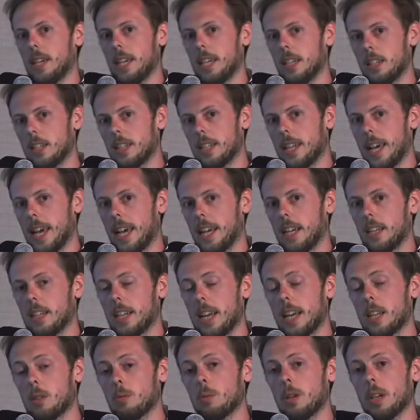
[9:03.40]
at each stage
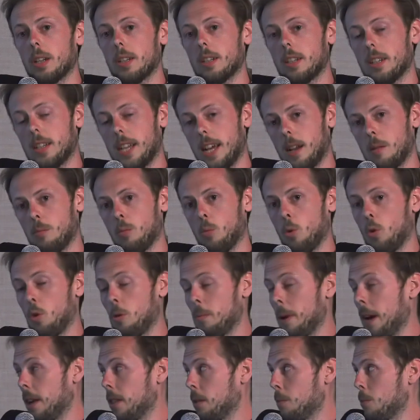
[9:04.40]
as we understand more
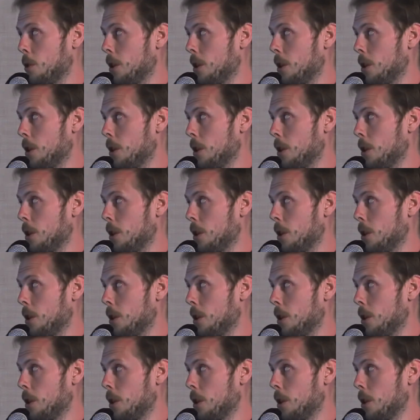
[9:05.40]
about the